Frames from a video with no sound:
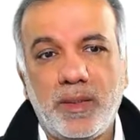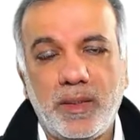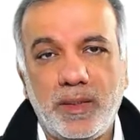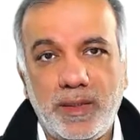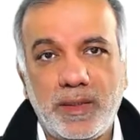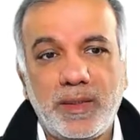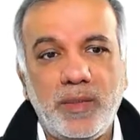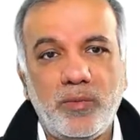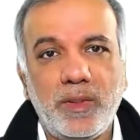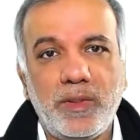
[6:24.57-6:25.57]
these
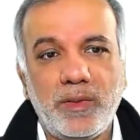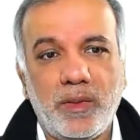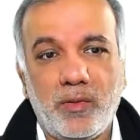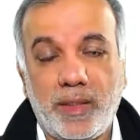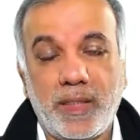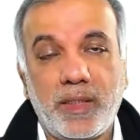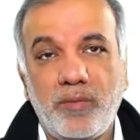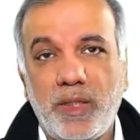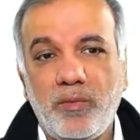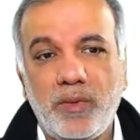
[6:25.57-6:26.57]
keywords or negative
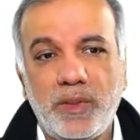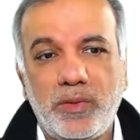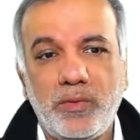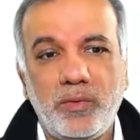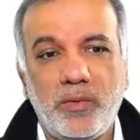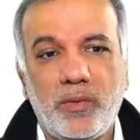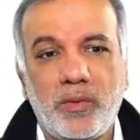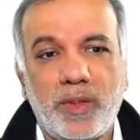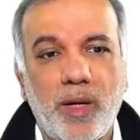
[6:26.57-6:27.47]
keywords to your